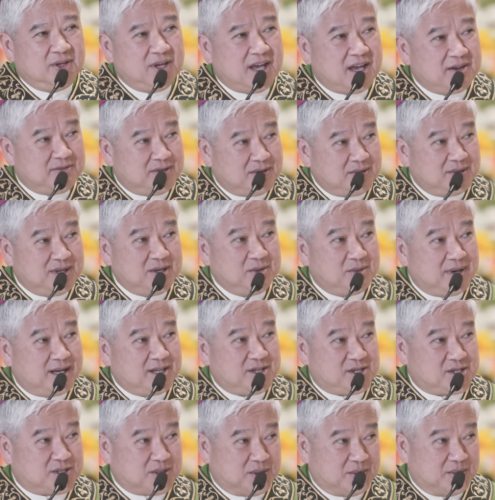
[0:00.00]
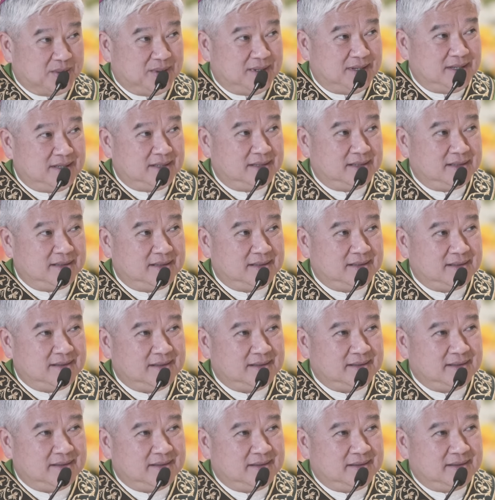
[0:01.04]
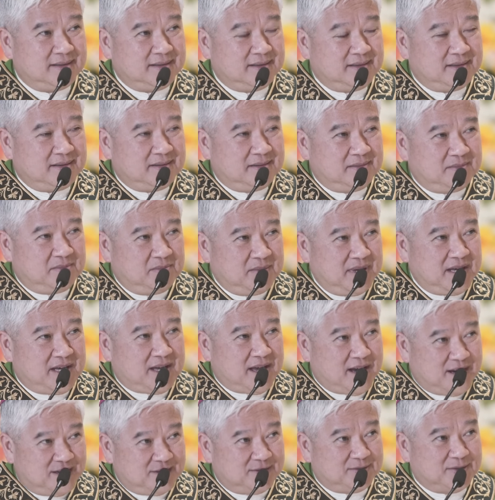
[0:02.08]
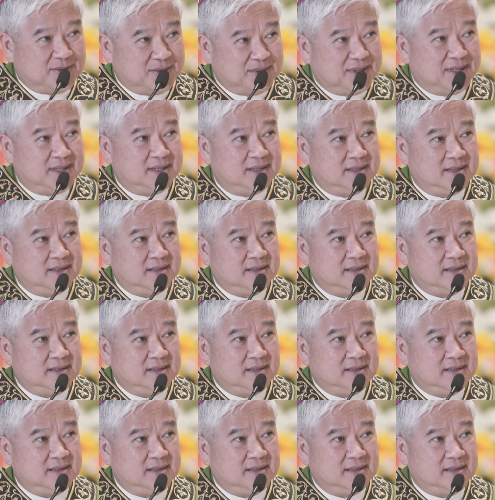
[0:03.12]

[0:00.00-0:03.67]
You have only one soul. Be careful.